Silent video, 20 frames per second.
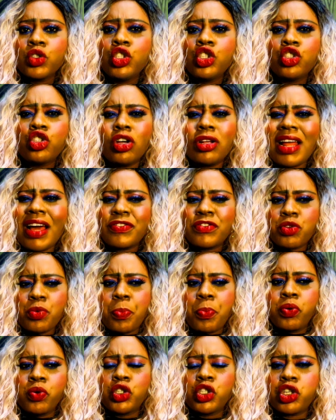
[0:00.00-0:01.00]
You don't have to
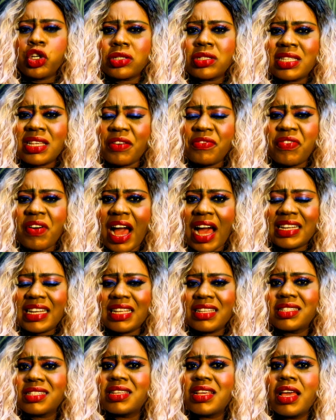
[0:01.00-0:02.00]
push yourself
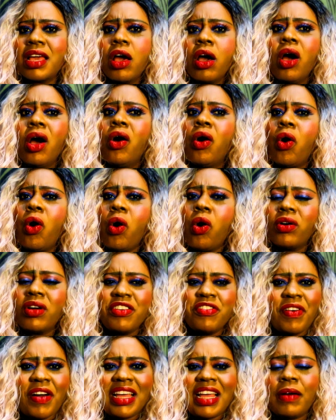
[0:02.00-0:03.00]
hard and say,
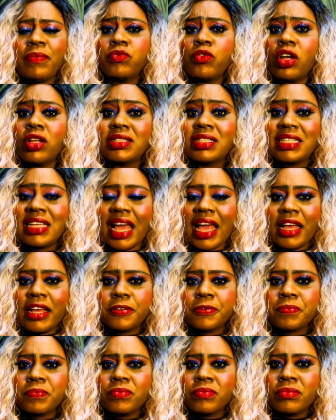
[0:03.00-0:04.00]
oh, if I am not
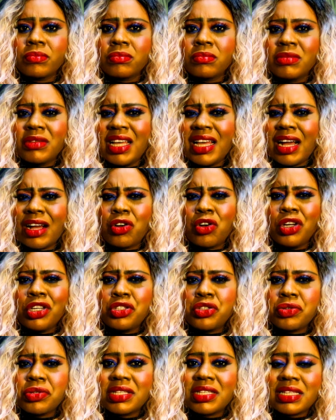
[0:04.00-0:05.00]
there, they are
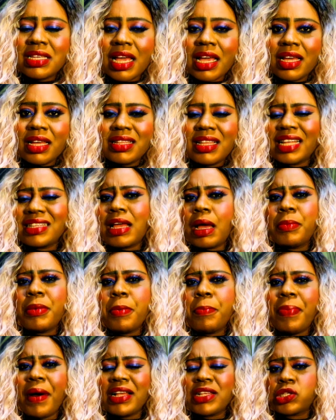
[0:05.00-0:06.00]
going to say that I'm
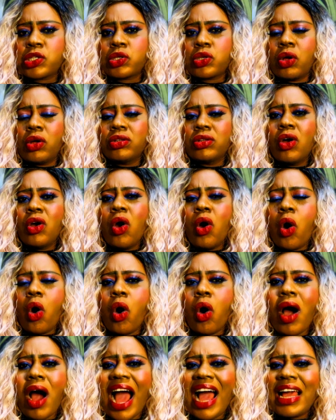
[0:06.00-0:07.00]
a bad son,
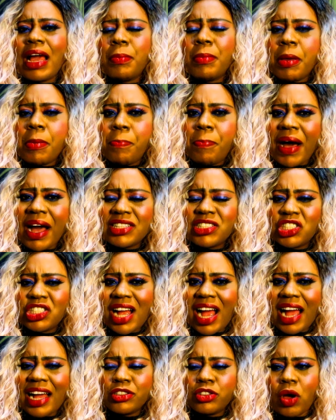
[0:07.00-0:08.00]
or I am a bad
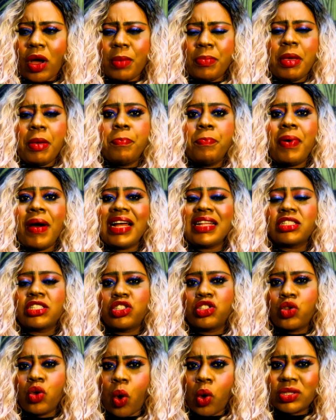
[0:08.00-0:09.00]
child, or I'm a bad
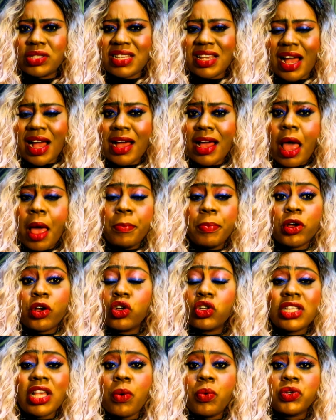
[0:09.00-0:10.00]
daughter
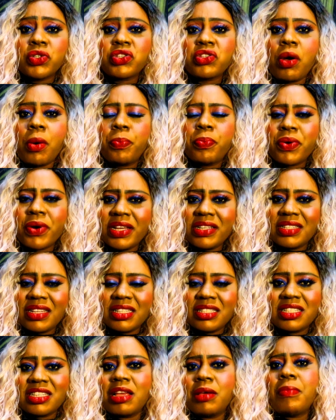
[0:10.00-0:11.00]
because I was not
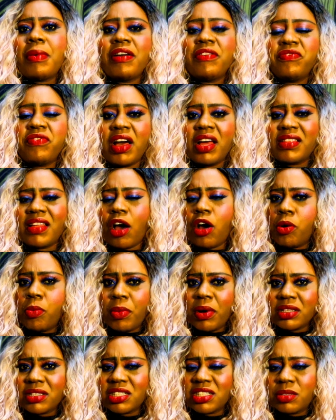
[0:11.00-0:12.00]
present in my father
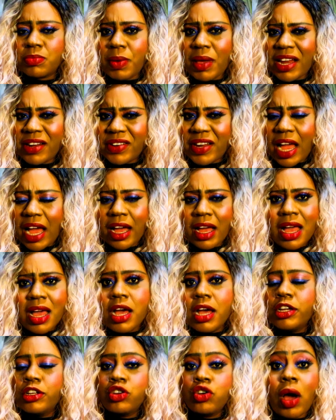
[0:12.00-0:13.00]
or mother's burial.
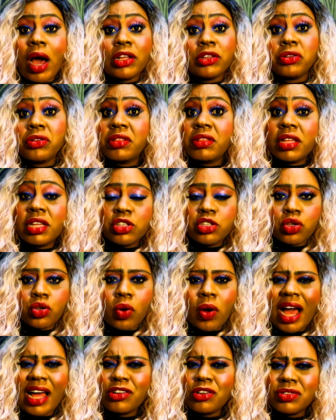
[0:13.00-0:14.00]
No, I don't think
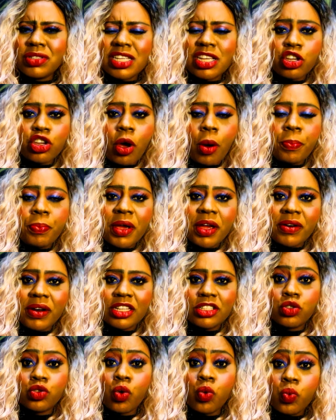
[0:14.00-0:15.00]
so. I don't think your
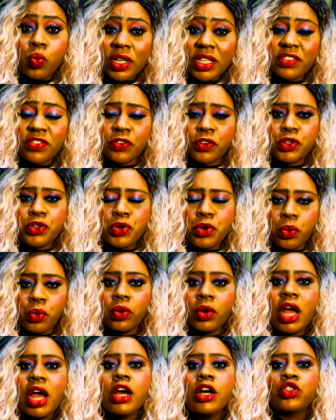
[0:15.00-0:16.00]
parents will wish for
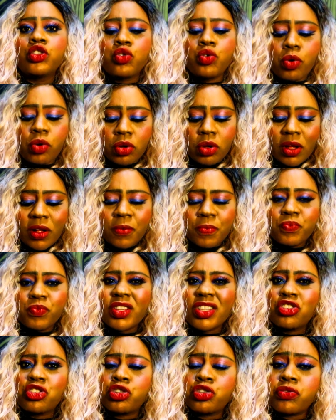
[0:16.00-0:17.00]
you to
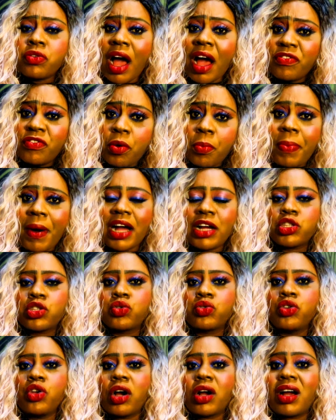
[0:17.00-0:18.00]
travel back
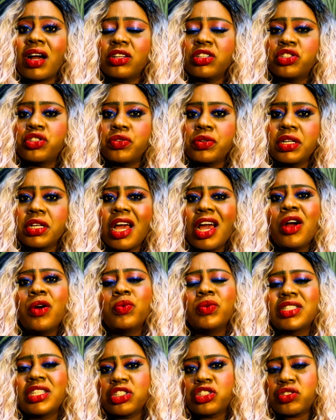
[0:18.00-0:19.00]
to your country
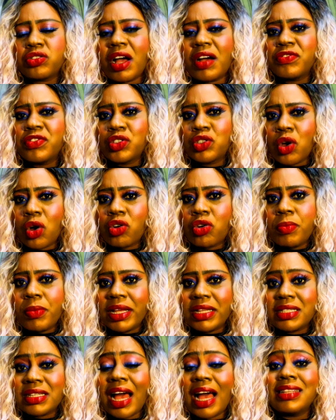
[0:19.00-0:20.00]
with a travel
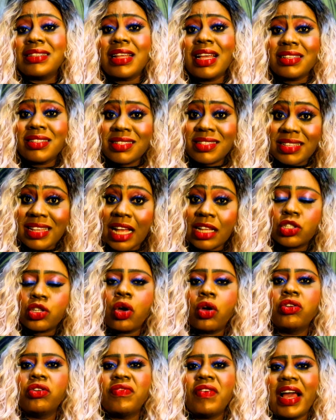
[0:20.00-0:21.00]
document and then start
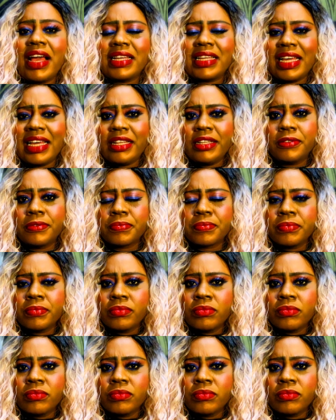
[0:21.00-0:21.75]
all over again.